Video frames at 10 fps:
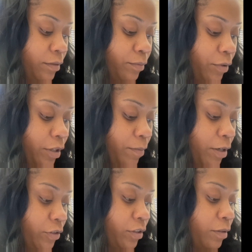pretty
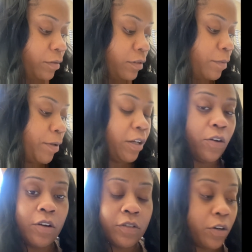much the big
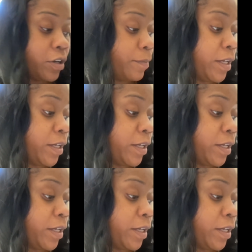girls are gonna be